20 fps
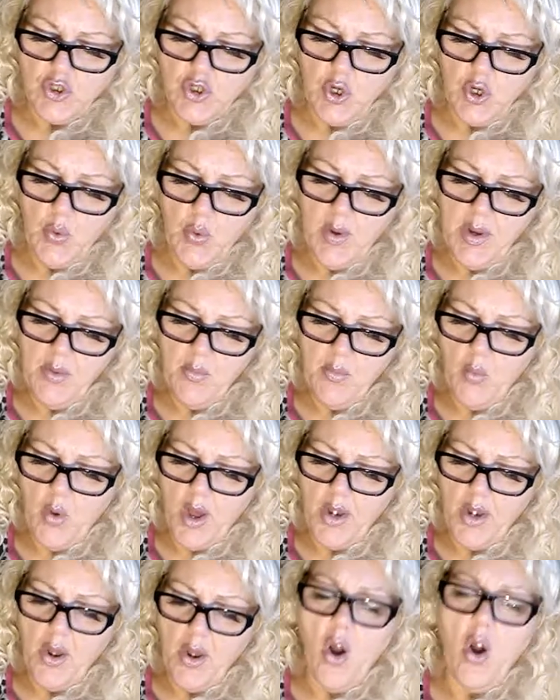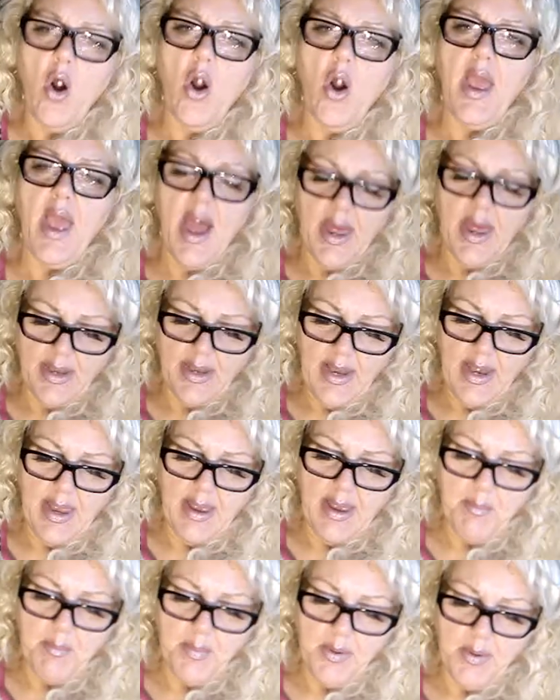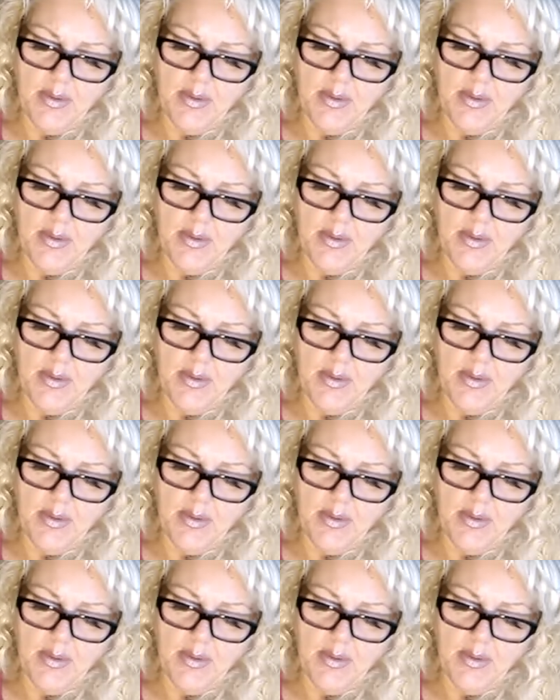2-in-1 Eye and Lip.